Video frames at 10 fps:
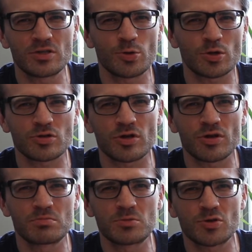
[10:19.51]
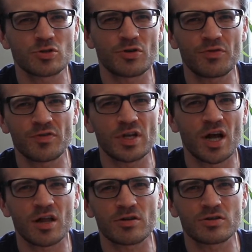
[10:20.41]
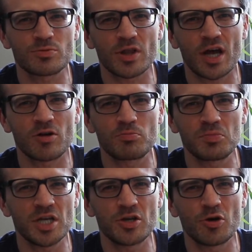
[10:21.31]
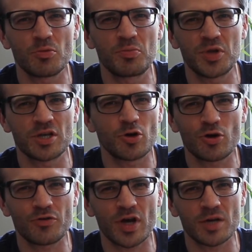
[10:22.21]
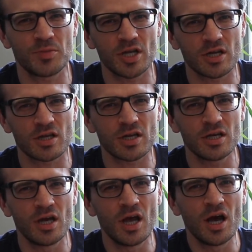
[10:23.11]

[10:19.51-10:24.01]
$200 to $250 without me being notified immediately.